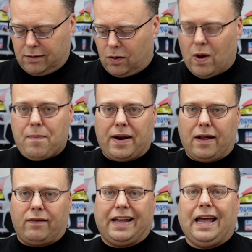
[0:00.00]
weapon
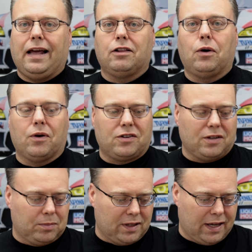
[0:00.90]
out like Halo or
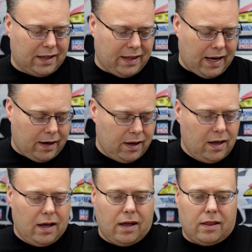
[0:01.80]
something like that.
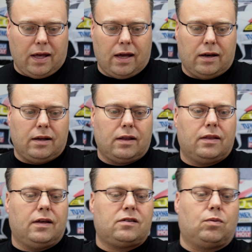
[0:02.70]
Then
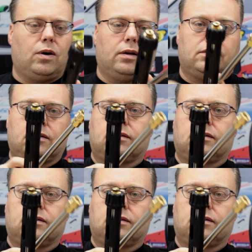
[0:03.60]
this one